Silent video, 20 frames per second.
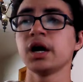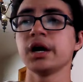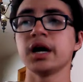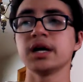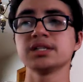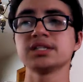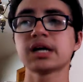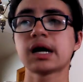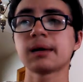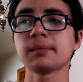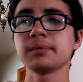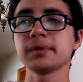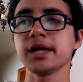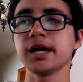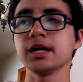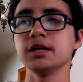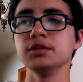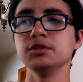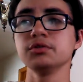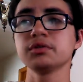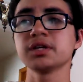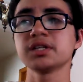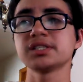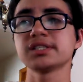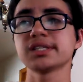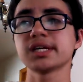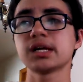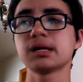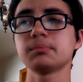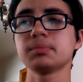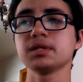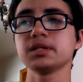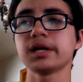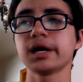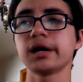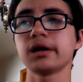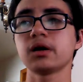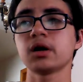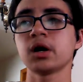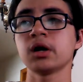On top of that, you can set up a
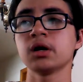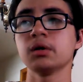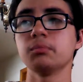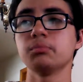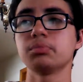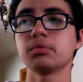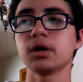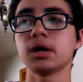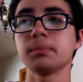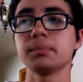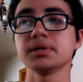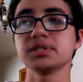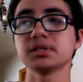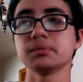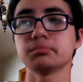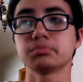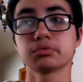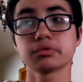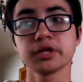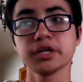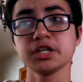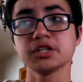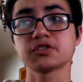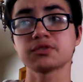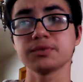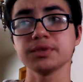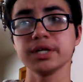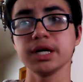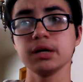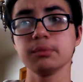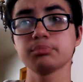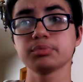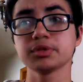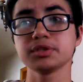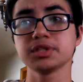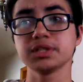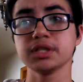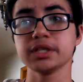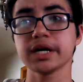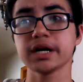ladder up as a bridge from the
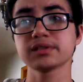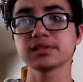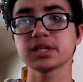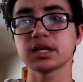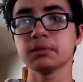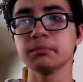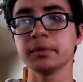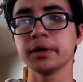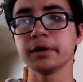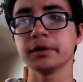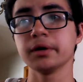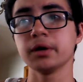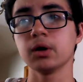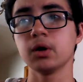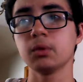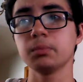apron to the outside barrier,